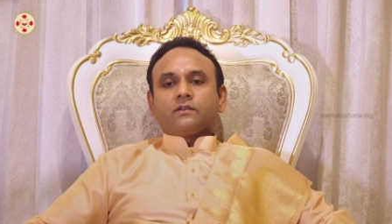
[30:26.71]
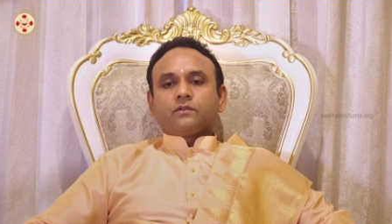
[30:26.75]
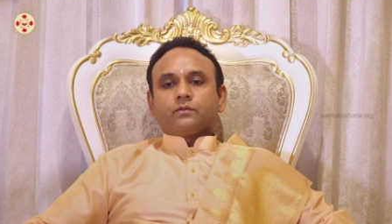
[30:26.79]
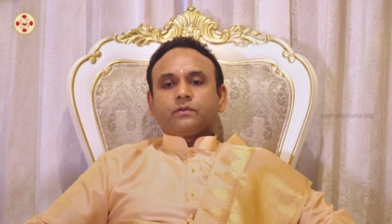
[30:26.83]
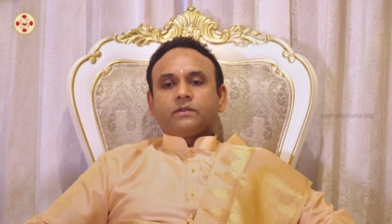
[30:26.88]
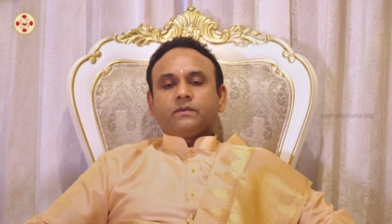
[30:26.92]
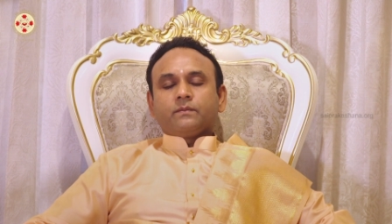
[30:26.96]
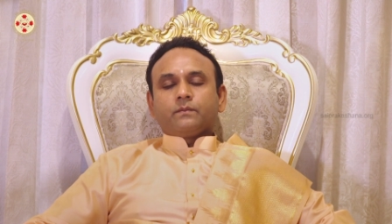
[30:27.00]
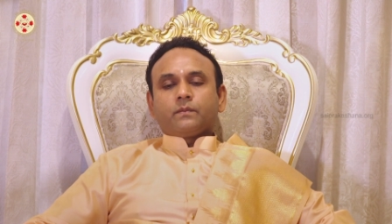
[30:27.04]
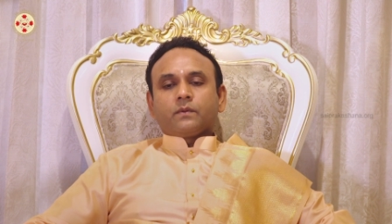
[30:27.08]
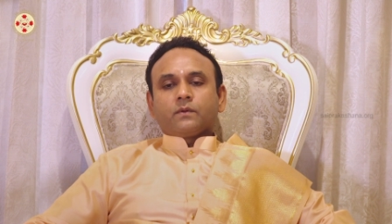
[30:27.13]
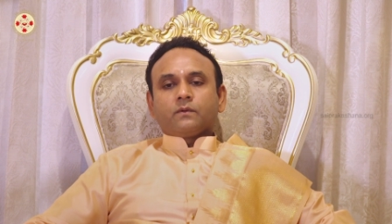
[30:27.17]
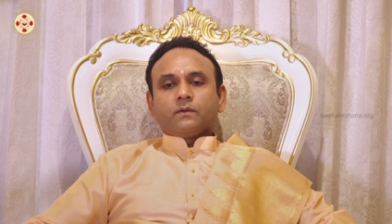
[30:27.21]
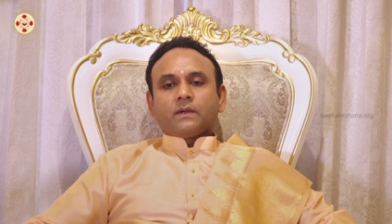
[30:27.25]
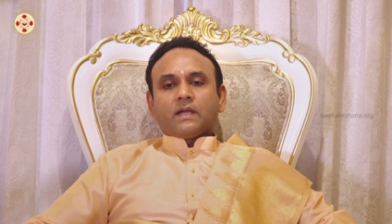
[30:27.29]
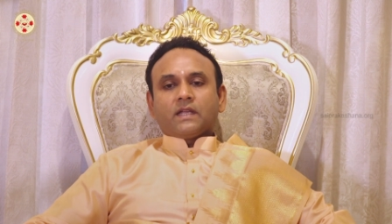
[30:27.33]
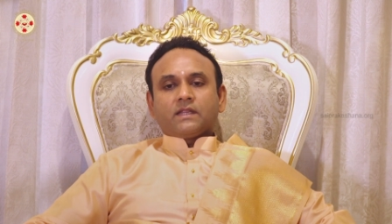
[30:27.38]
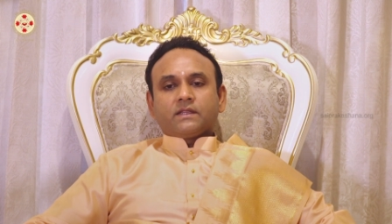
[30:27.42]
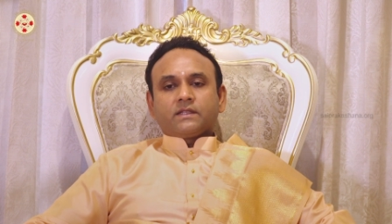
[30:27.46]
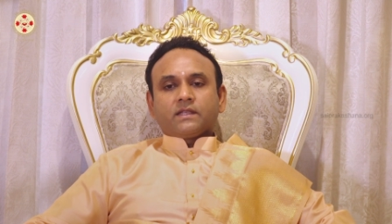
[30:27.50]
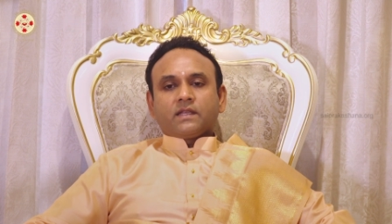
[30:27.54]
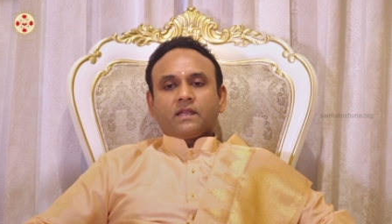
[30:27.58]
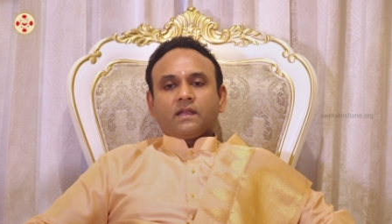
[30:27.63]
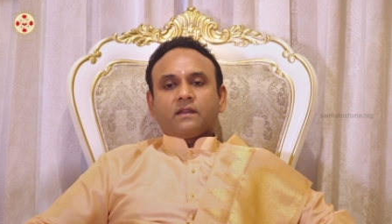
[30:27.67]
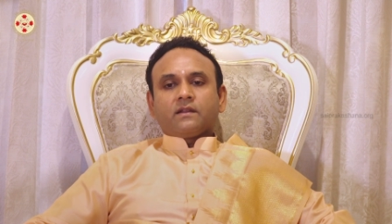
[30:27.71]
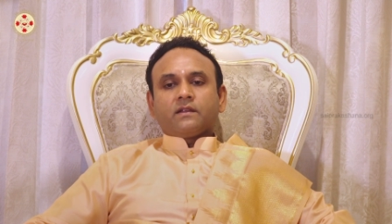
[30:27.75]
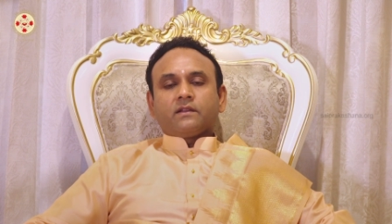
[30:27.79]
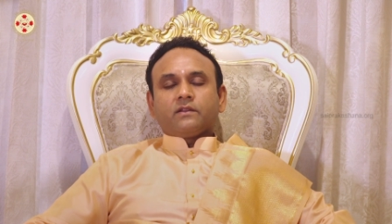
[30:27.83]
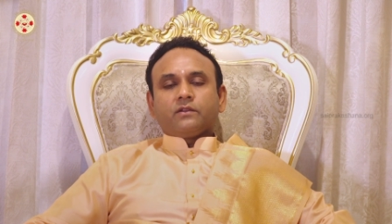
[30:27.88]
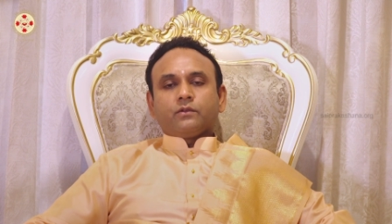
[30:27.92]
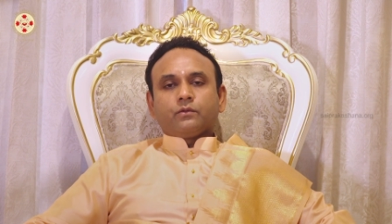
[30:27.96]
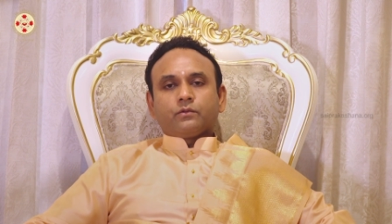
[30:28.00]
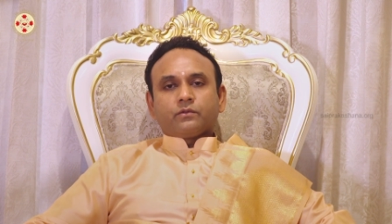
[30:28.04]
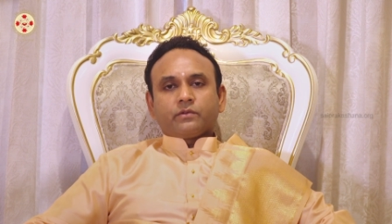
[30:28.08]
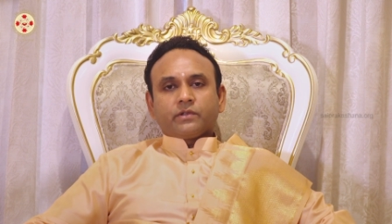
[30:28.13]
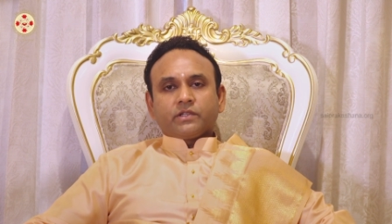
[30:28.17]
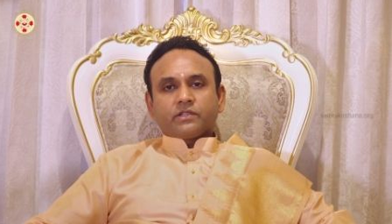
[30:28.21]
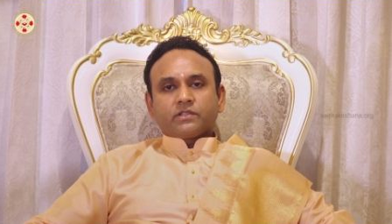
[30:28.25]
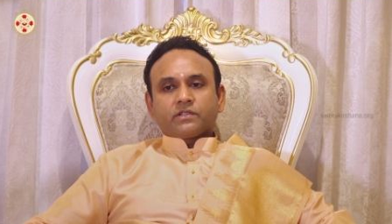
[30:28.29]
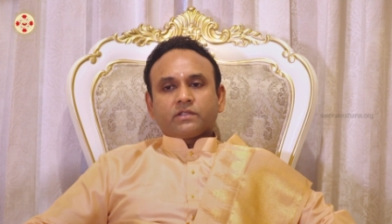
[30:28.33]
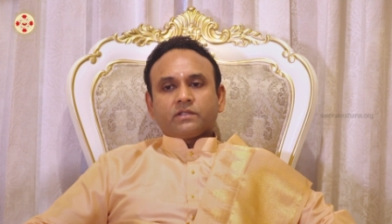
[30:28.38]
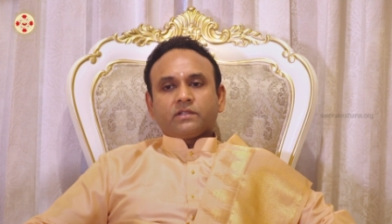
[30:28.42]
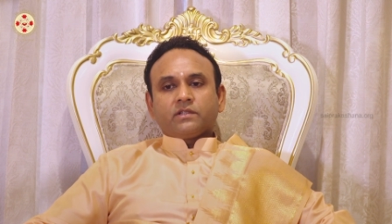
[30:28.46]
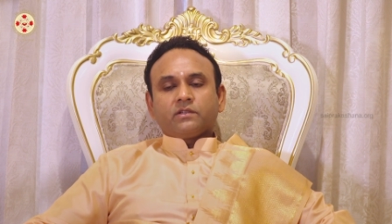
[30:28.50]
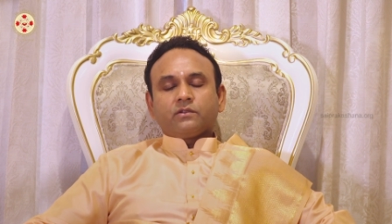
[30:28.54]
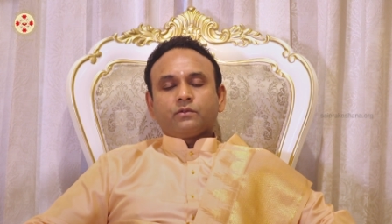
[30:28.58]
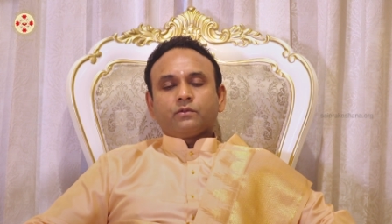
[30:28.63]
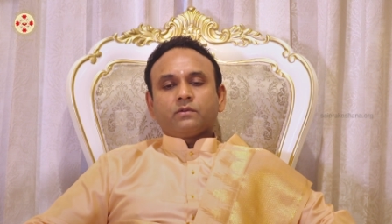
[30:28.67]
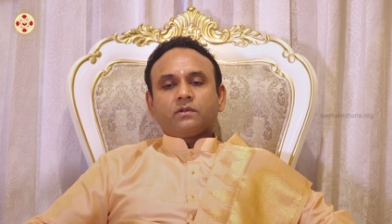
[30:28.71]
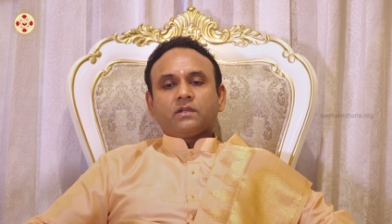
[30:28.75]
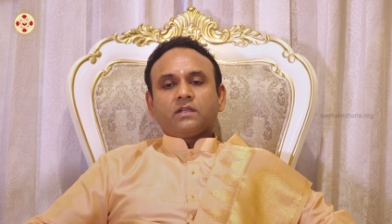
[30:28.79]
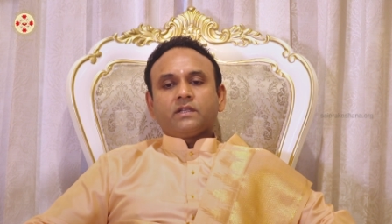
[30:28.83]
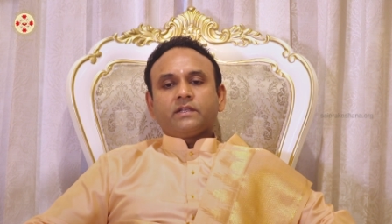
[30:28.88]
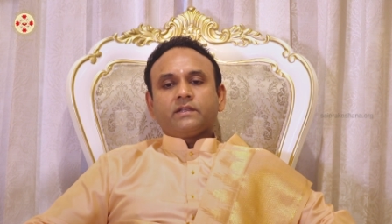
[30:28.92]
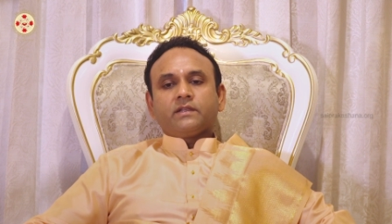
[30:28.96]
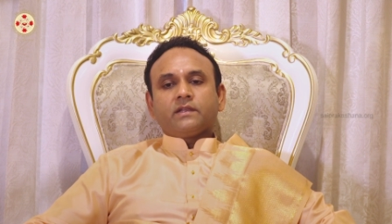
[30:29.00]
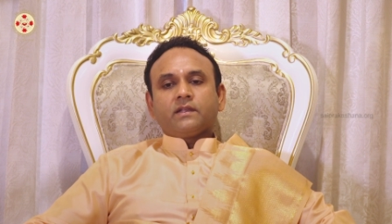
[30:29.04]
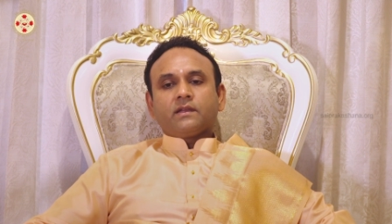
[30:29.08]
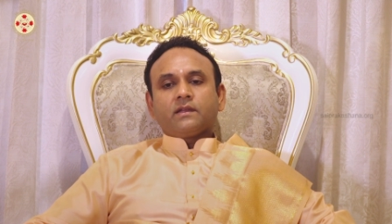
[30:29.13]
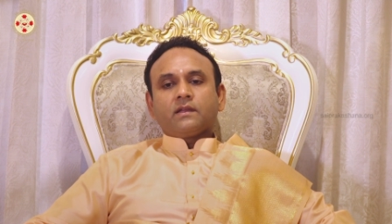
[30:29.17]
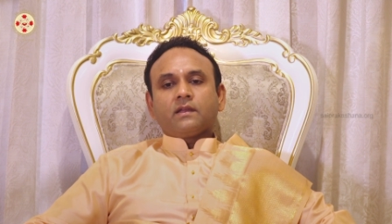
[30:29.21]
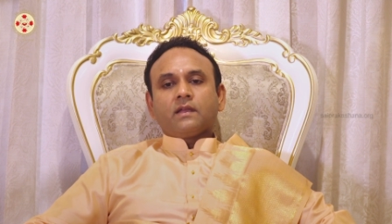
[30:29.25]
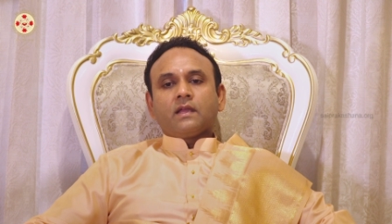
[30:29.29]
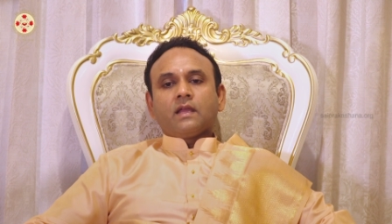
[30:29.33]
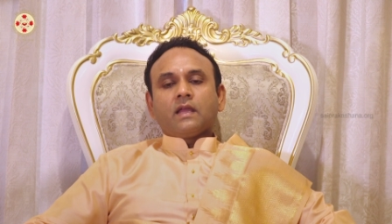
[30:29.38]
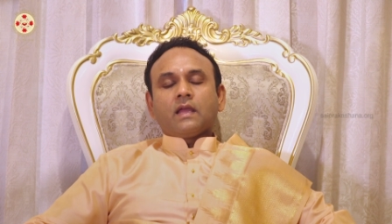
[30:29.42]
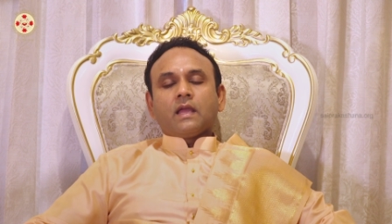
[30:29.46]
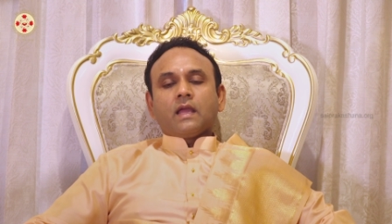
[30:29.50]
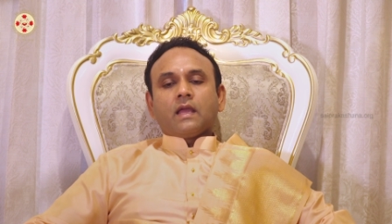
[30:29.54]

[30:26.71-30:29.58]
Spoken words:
to improve healthcare and nutrition in rural India,